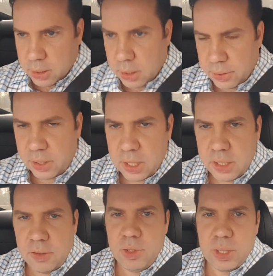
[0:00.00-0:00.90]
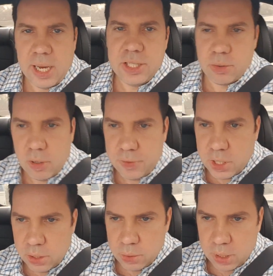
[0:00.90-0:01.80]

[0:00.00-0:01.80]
I thought I'd give you guys a review